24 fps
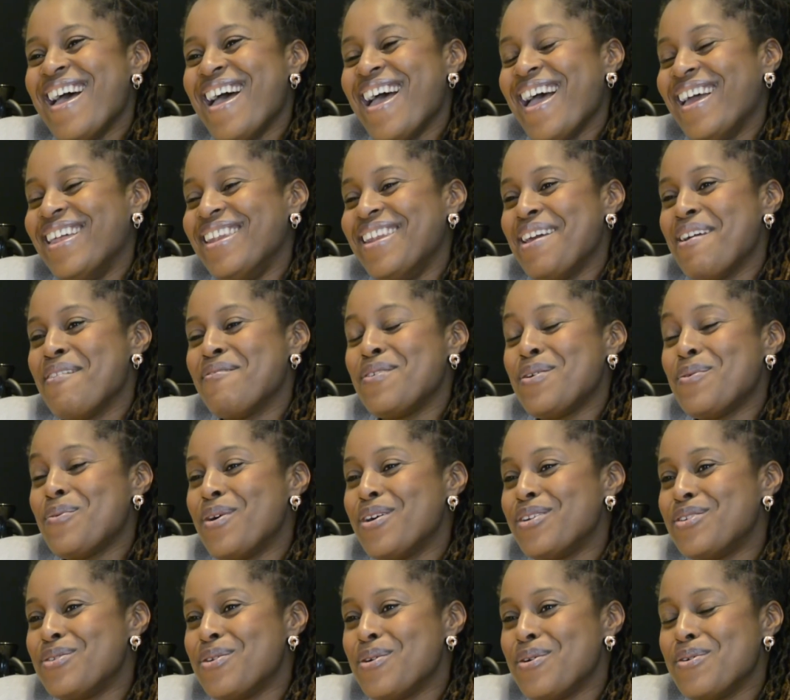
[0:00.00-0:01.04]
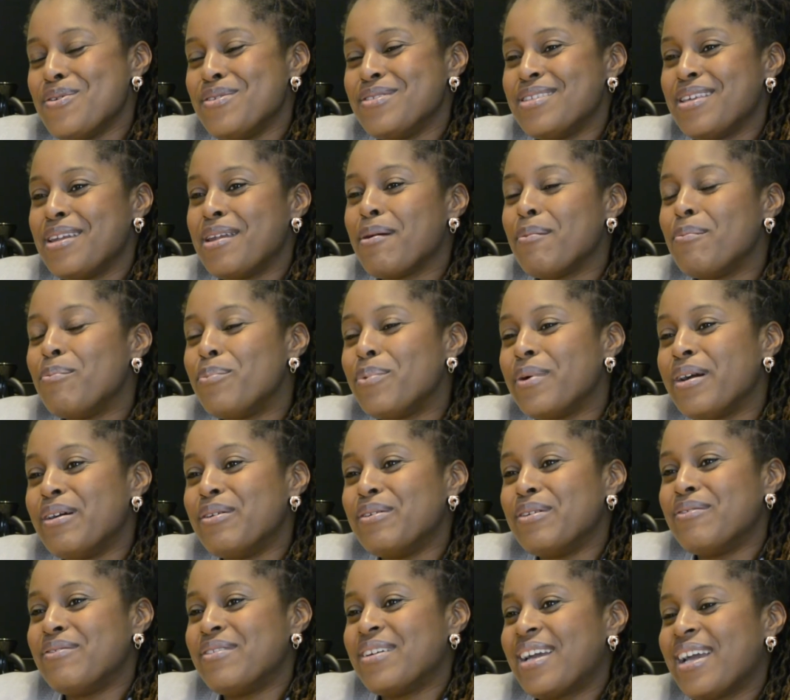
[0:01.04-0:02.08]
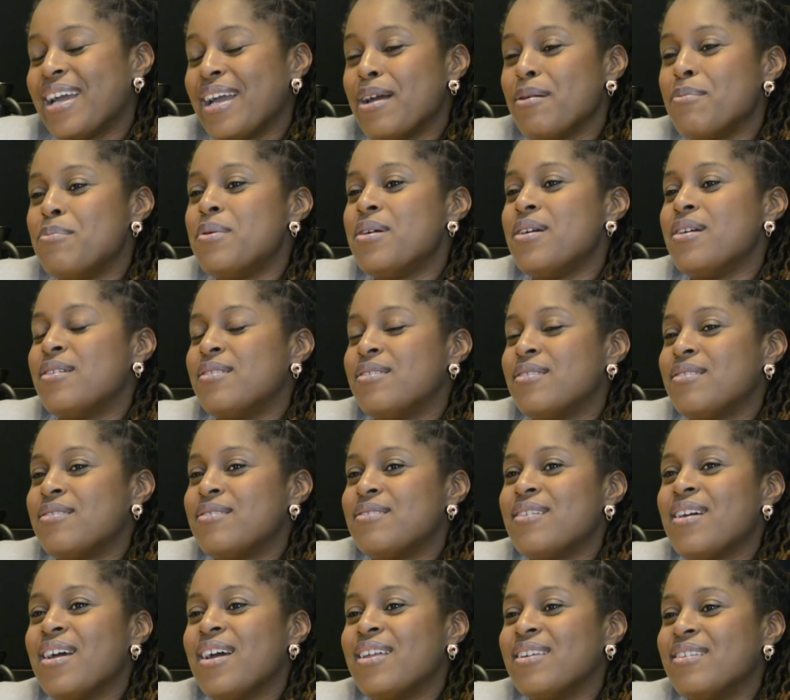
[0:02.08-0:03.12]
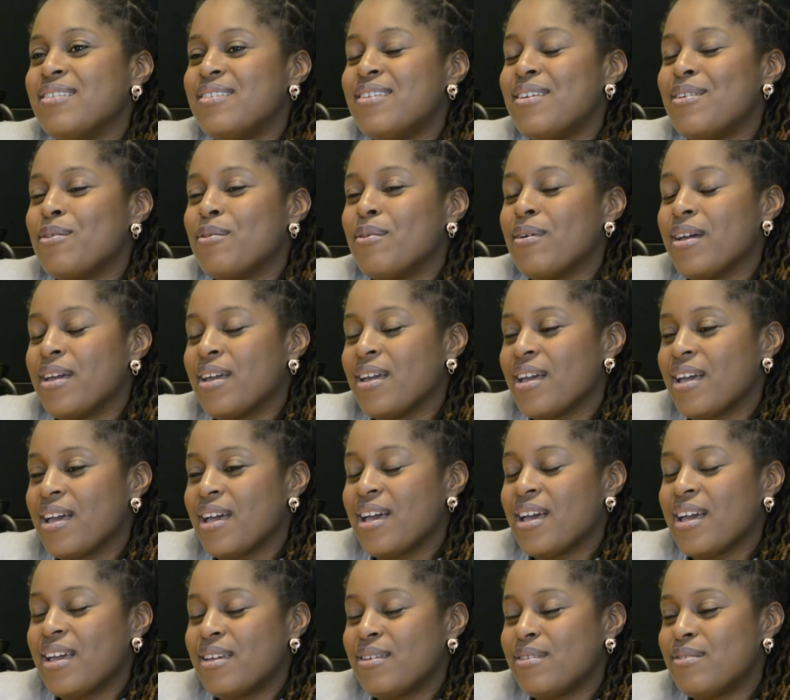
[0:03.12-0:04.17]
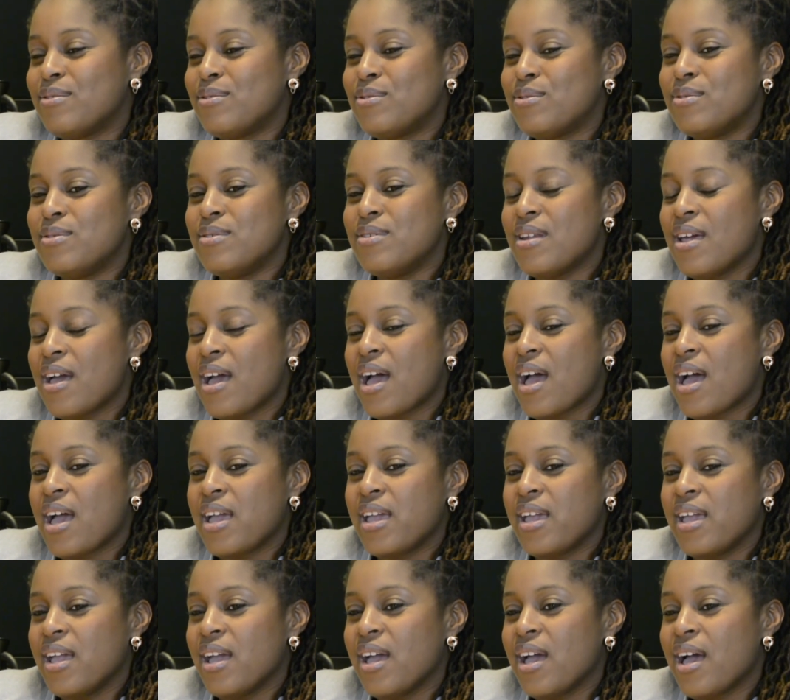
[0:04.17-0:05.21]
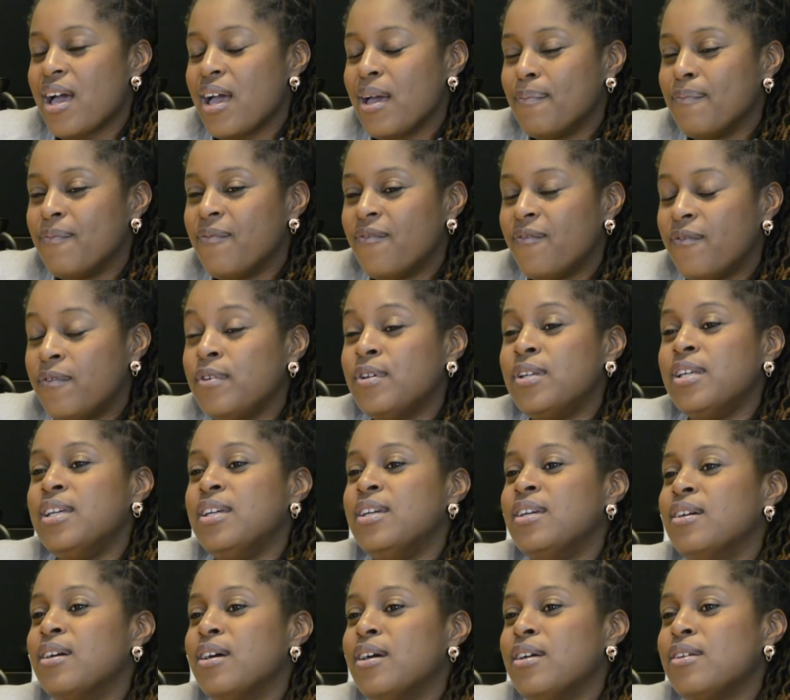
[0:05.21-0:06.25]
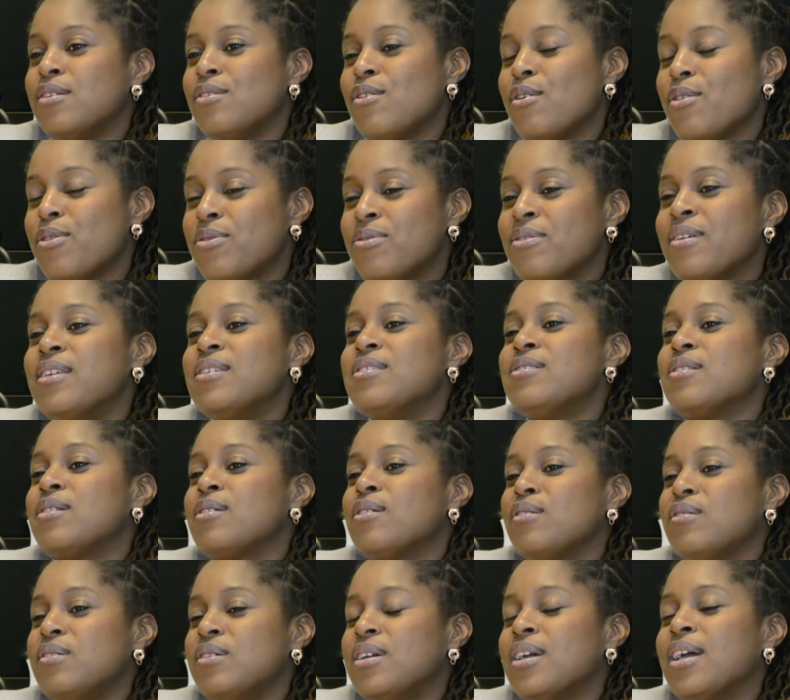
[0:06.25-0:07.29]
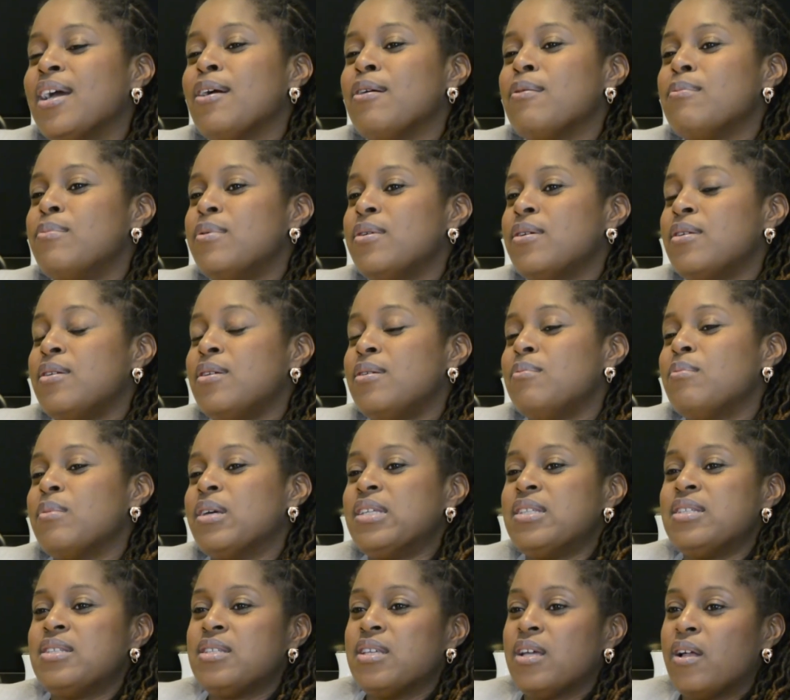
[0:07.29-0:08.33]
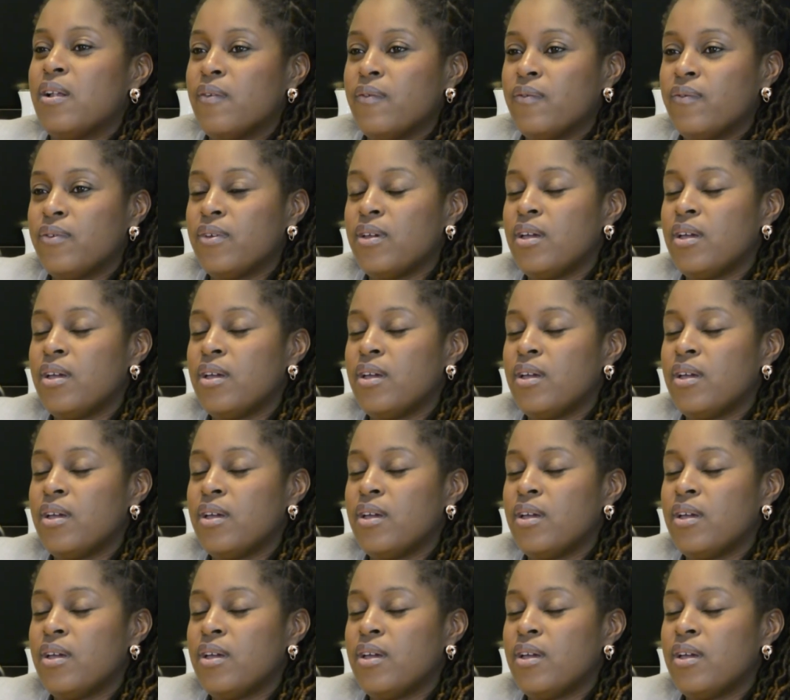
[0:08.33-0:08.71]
and everyone knows that I'm proud of the Caribbean, and you know, I am fully and authentically Caribbean in myself,